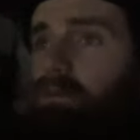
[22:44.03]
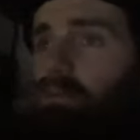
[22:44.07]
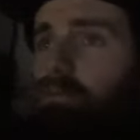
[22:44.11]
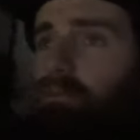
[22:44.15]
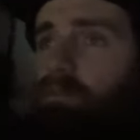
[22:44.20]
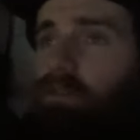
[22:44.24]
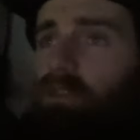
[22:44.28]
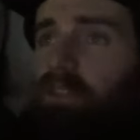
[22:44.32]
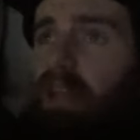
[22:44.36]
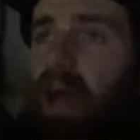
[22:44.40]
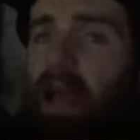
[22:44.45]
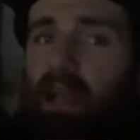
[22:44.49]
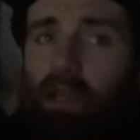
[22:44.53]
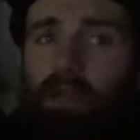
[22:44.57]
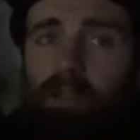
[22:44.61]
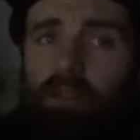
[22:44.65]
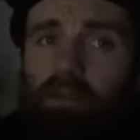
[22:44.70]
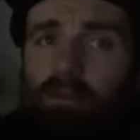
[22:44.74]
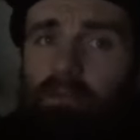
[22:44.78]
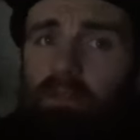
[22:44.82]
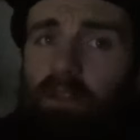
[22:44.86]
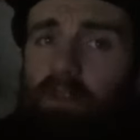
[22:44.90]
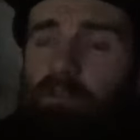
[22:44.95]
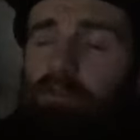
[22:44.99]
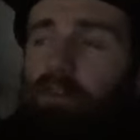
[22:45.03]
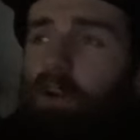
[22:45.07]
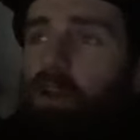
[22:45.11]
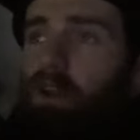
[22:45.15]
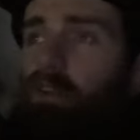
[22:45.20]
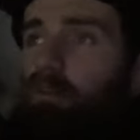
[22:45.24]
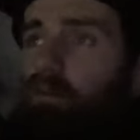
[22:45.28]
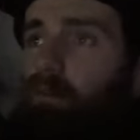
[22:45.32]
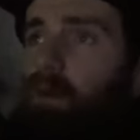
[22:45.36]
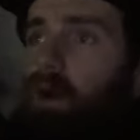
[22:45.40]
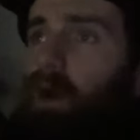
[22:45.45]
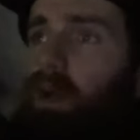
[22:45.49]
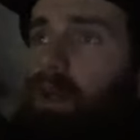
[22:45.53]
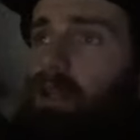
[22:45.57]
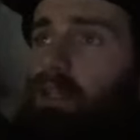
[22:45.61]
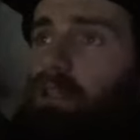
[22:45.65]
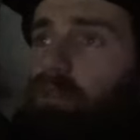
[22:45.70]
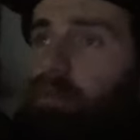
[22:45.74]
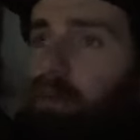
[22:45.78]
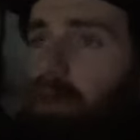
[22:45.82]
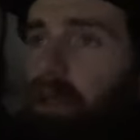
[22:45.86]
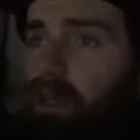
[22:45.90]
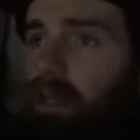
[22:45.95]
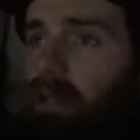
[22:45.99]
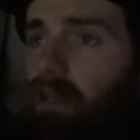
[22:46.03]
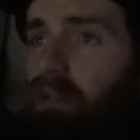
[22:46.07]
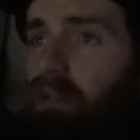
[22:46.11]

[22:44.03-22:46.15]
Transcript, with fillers: staggered in front and behind me.